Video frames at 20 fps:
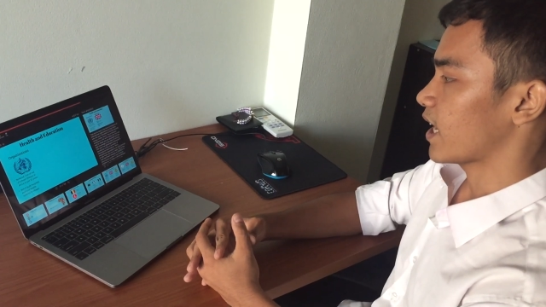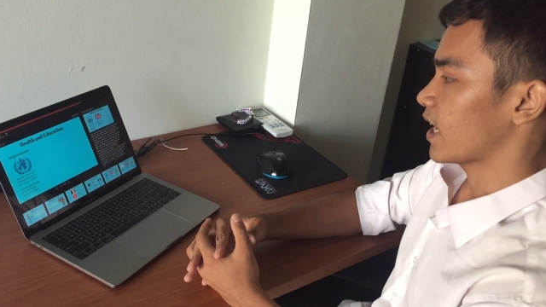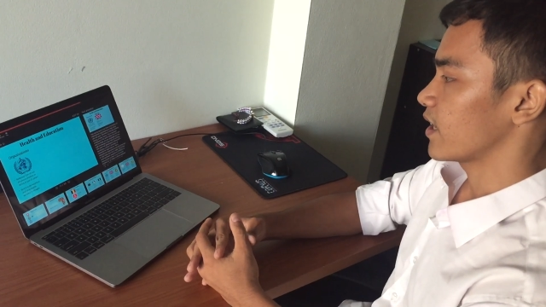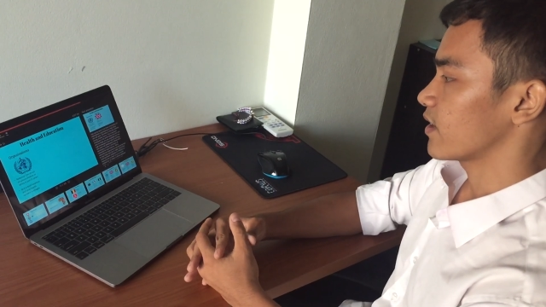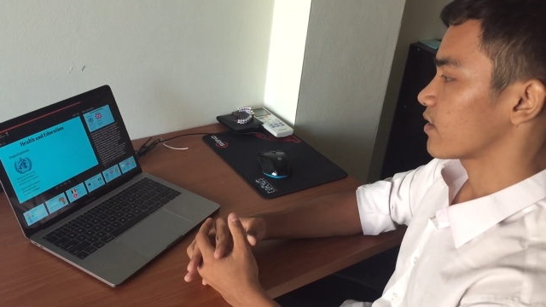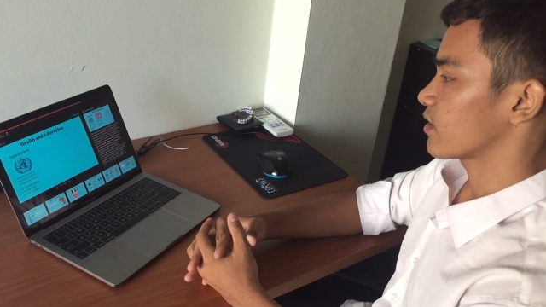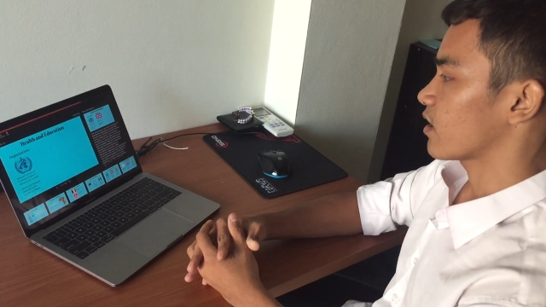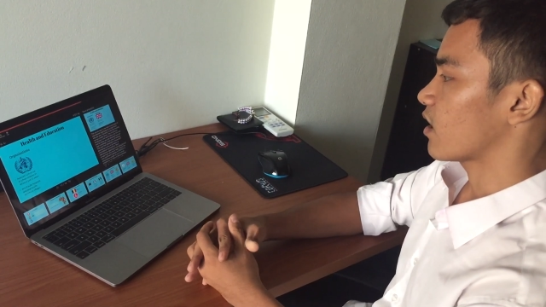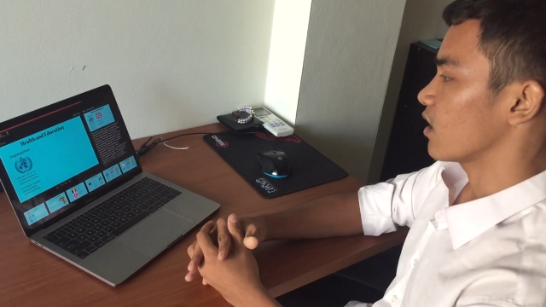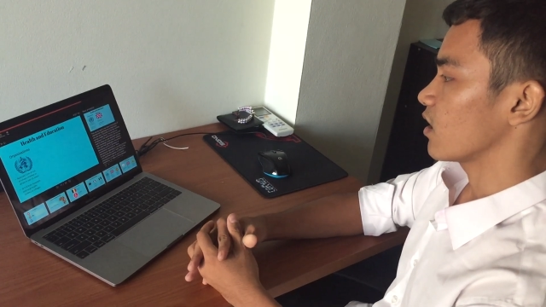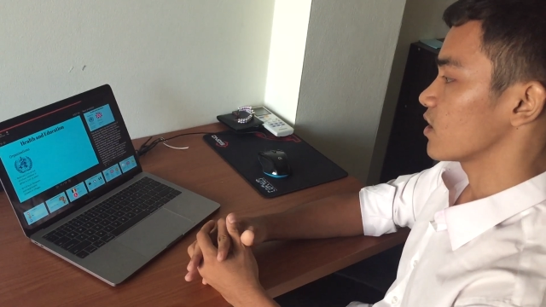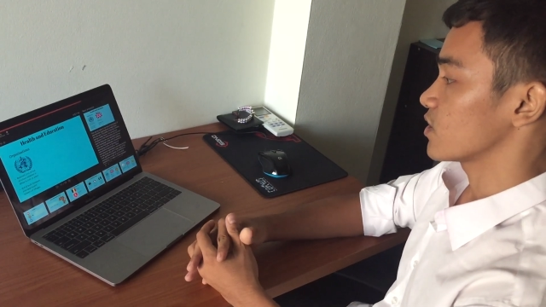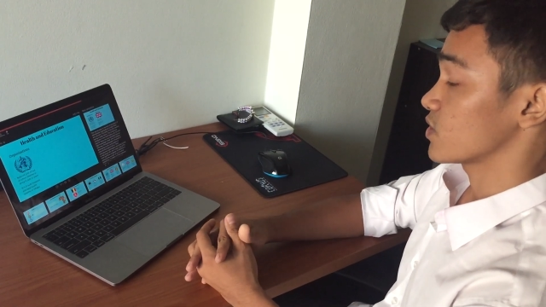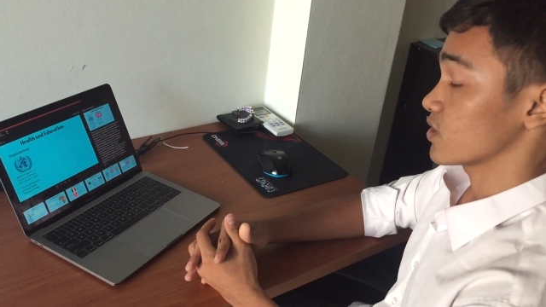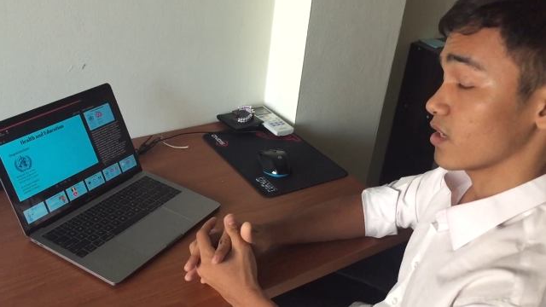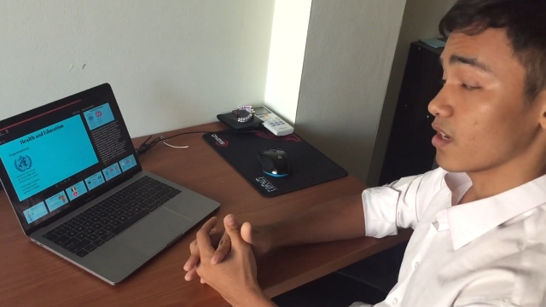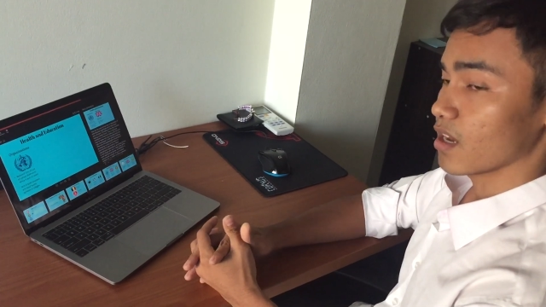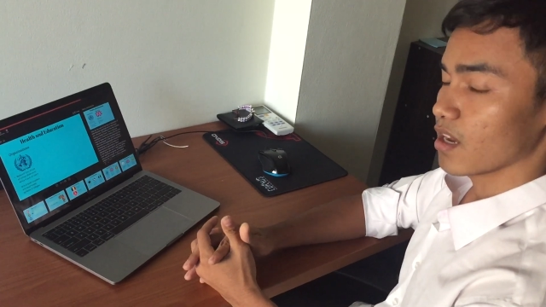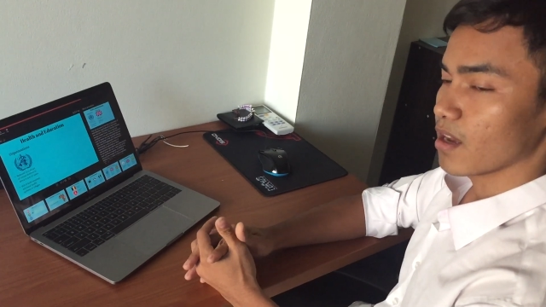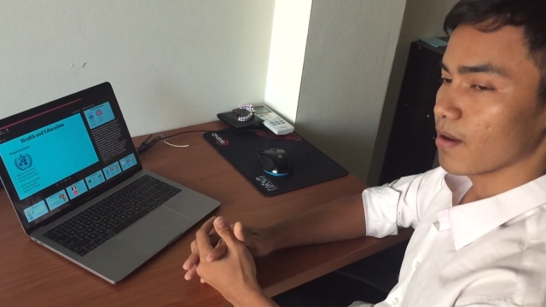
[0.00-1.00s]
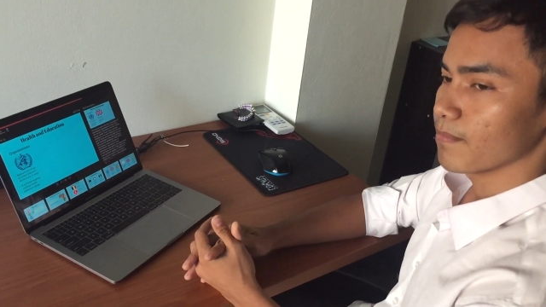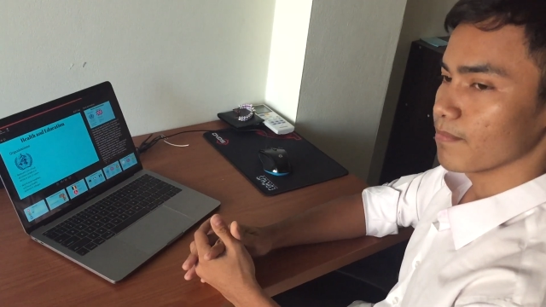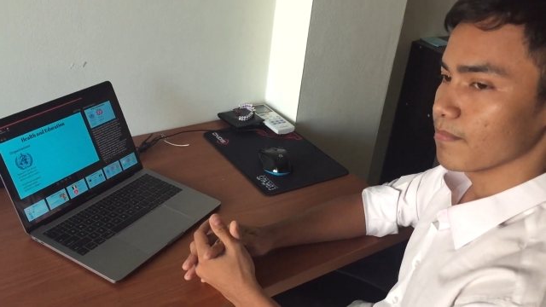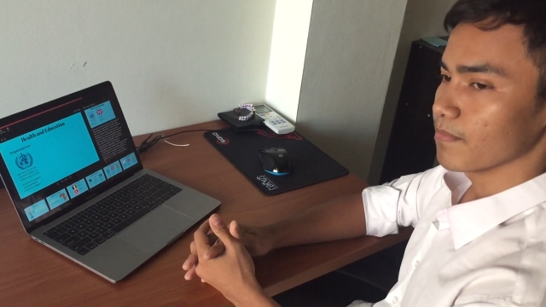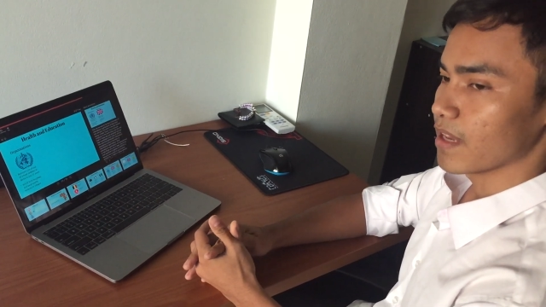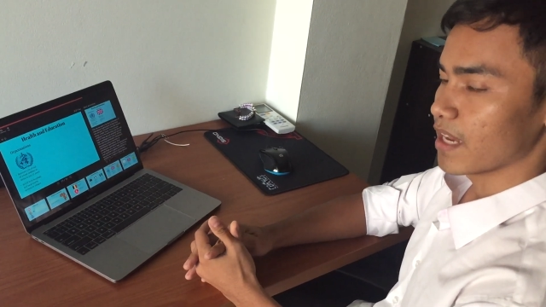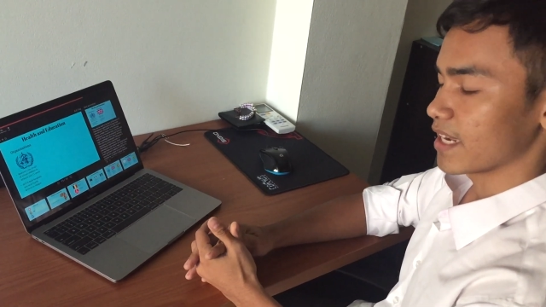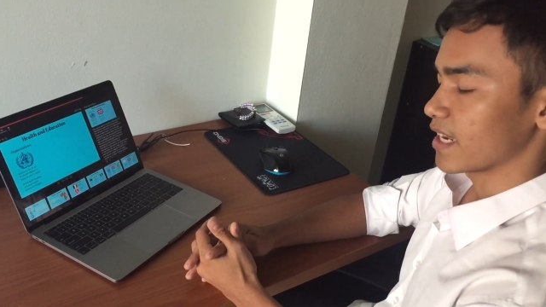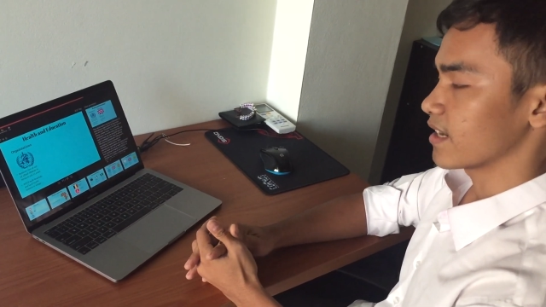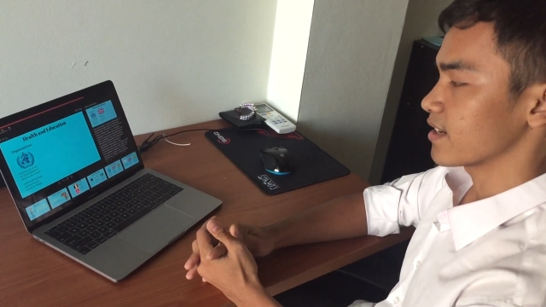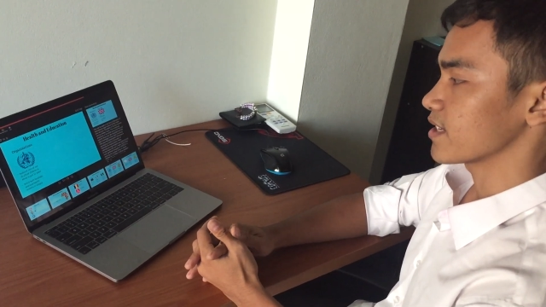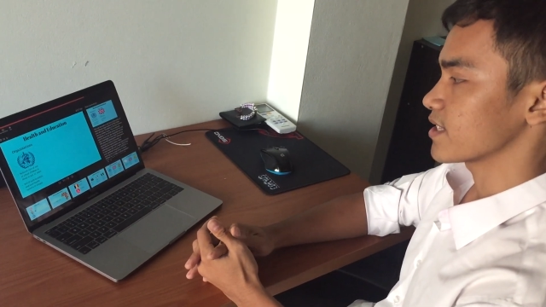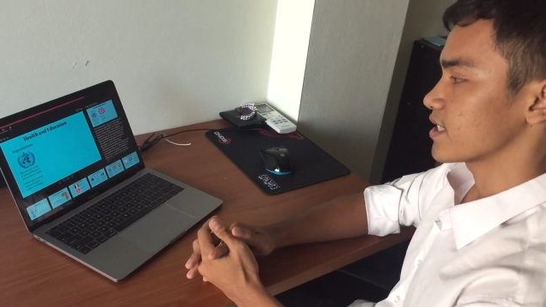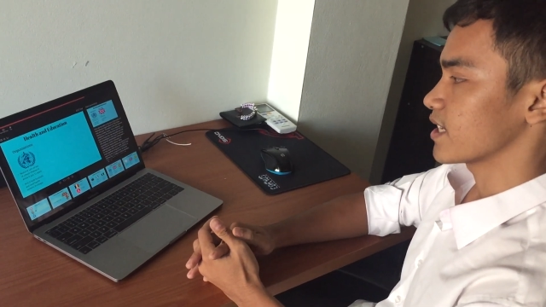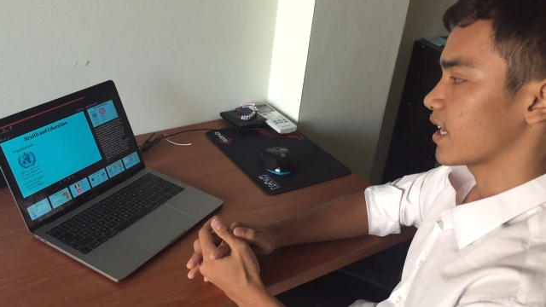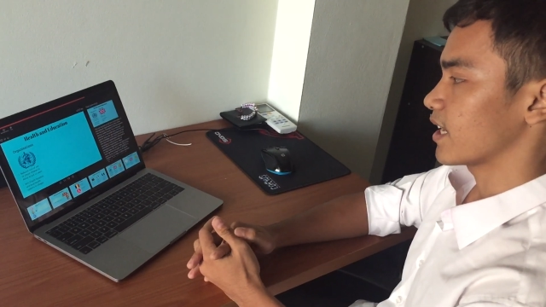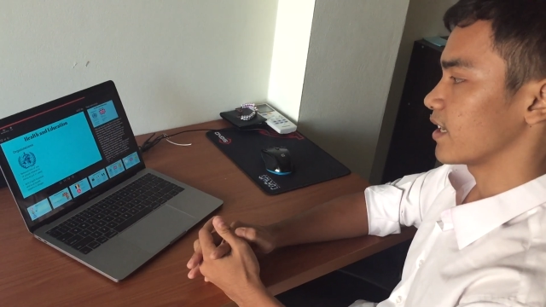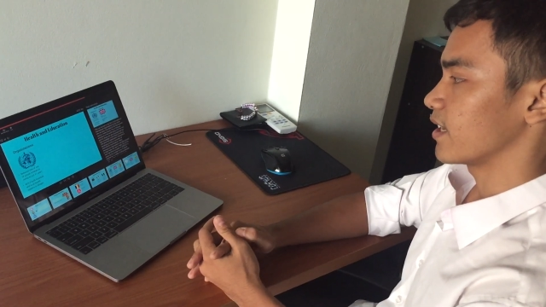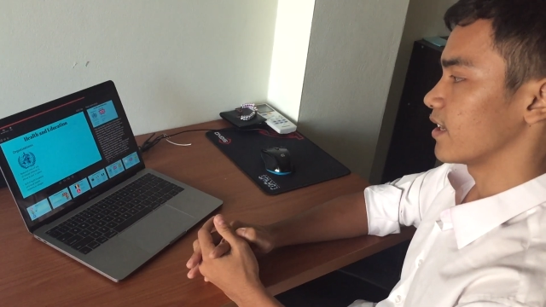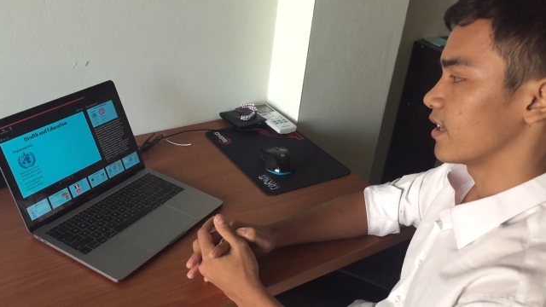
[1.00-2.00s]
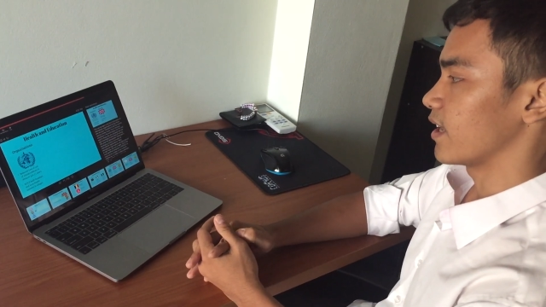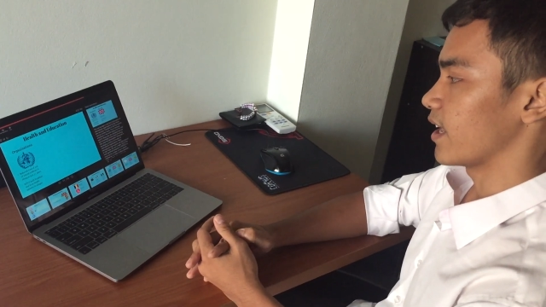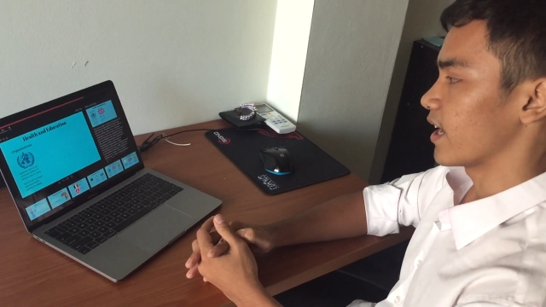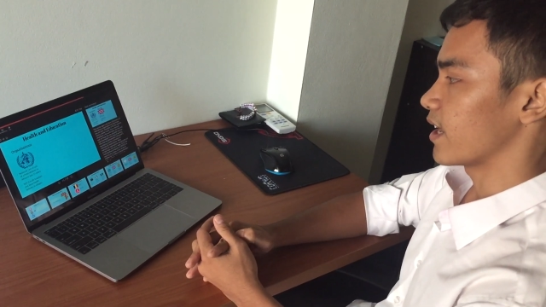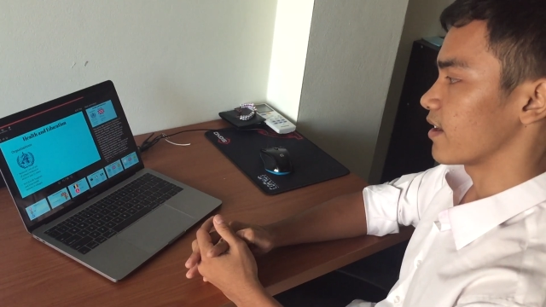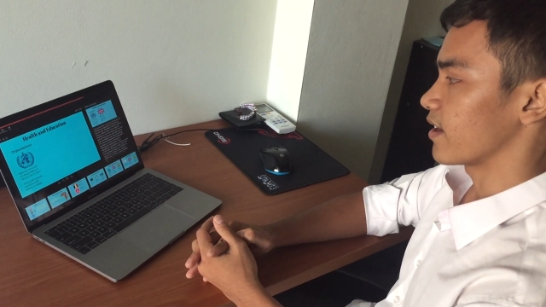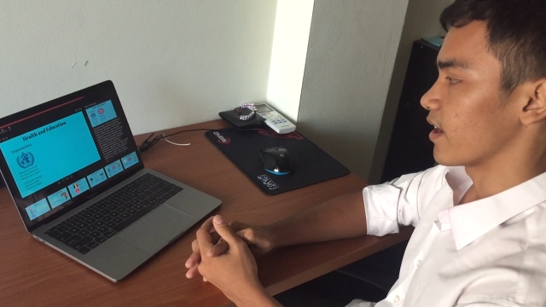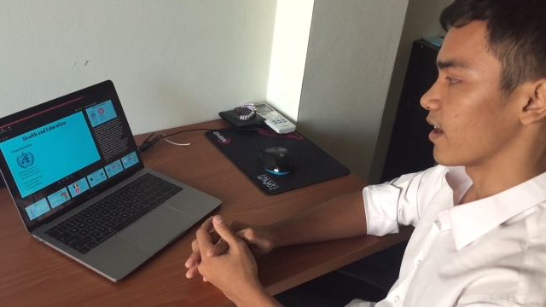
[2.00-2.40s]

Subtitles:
higher knowledge and understanding